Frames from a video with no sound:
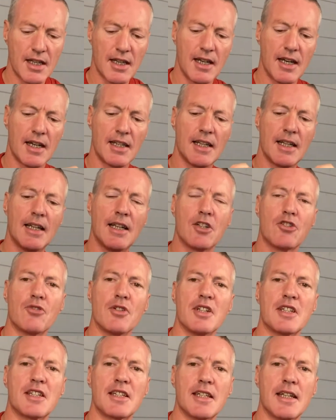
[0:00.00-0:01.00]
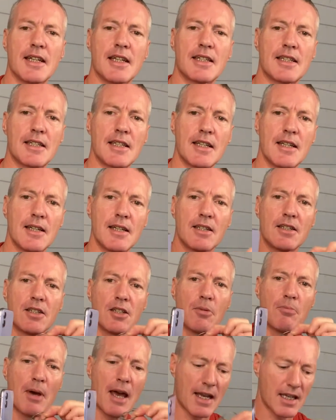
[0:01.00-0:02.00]
and it literally sticks to
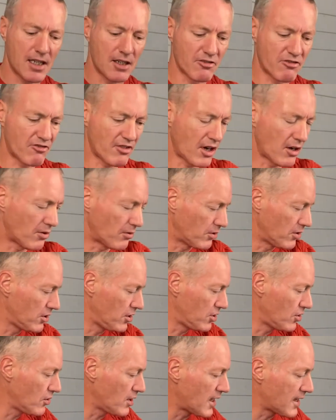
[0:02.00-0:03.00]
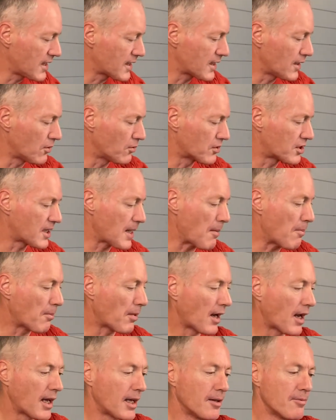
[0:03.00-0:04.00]
the back of your phone. You do get this little
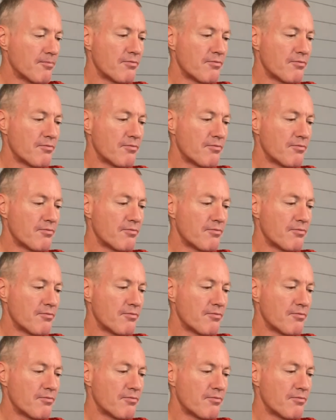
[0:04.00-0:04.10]
template